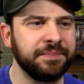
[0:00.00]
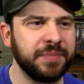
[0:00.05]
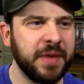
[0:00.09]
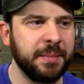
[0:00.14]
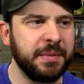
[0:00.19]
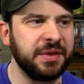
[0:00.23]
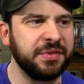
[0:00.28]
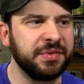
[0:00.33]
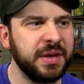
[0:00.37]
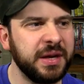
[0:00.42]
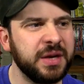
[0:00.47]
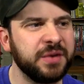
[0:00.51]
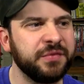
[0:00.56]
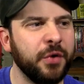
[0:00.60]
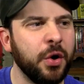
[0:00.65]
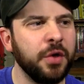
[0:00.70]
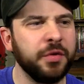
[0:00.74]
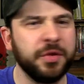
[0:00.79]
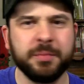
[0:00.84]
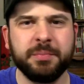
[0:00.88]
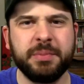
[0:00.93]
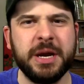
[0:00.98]
I mean, think of
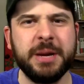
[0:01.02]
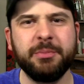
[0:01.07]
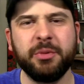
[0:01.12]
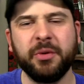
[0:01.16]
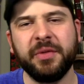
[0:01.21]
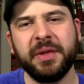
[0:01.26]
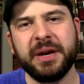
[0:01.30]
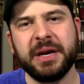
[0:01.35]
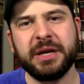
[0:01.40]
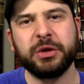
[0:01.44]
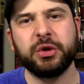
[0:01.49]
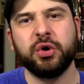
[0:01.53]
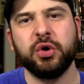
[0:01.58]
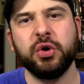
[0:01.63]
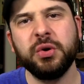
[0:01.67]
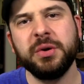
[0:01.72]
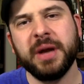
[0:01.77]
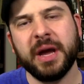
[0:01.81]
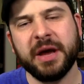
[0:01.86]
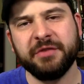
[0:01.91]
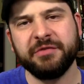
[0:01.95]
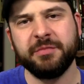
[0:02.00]
all the people that it
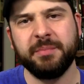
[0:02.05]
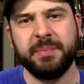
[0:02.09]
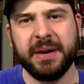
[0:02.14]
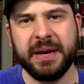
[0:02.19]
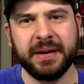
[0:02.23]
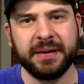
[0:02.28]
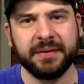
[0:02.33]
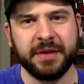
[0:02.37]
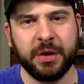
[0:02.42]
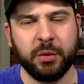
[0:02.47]
could have been